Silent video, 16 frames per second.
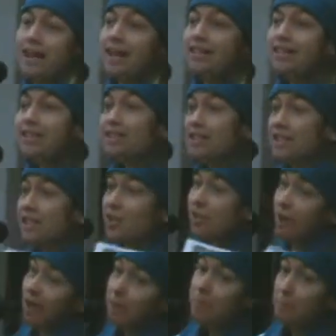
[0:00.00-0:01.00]
And there's this
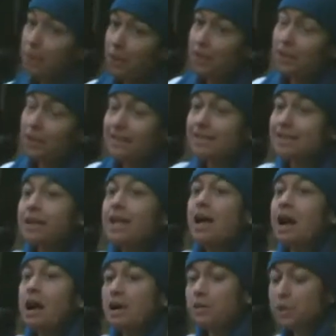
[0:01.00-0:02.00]
great booklet
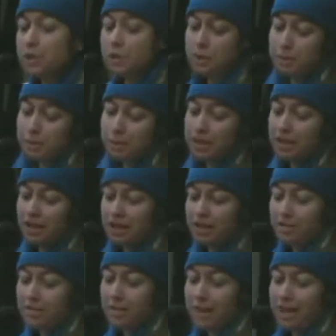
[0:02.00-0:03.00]
which was put
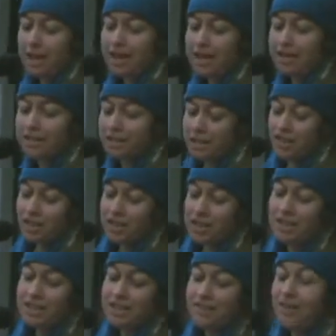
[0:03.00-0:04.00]
together by
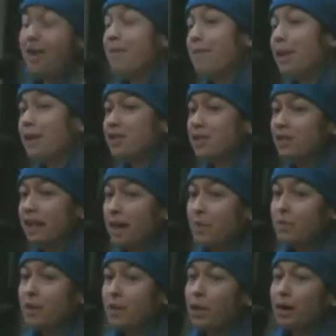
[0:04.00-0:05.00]
Indigenous Environmental
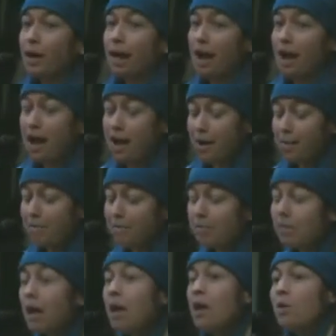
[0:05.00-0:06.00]
Network um,
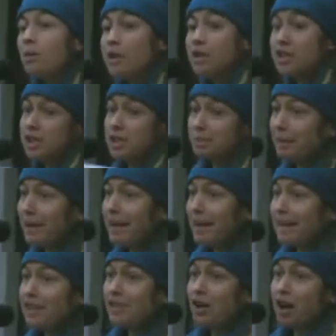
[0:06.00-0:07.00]
which
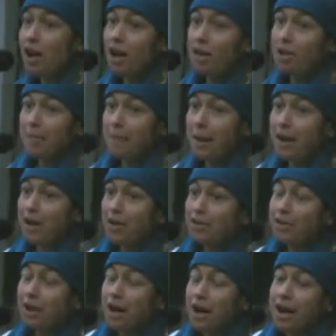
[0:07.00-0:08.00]
explains all
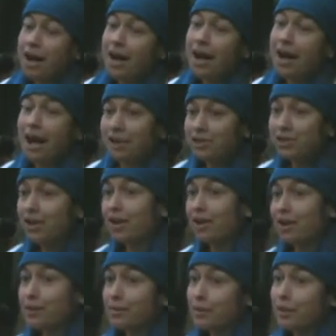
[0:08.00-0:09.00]
about uh, how
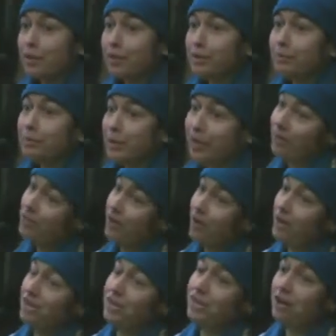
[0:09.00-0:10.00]
terrible putting
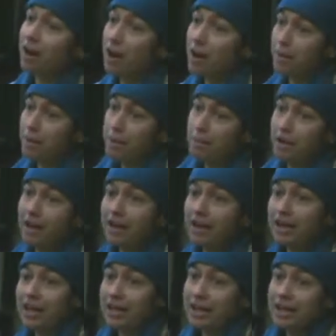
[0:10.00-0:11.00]
forests in the carbon
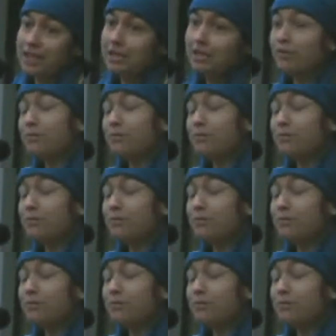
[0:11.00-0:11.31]
market is,